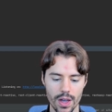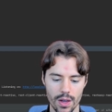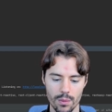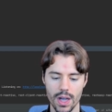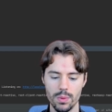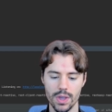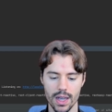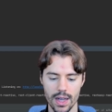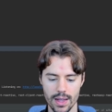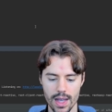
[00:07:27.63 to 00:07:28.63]
But we can
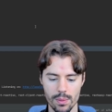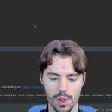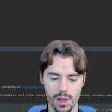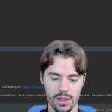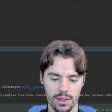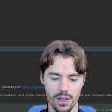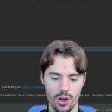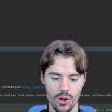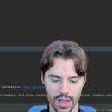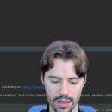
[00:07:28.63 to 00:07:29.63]
enable the
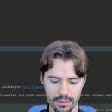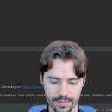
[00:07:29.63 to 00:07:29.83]
logging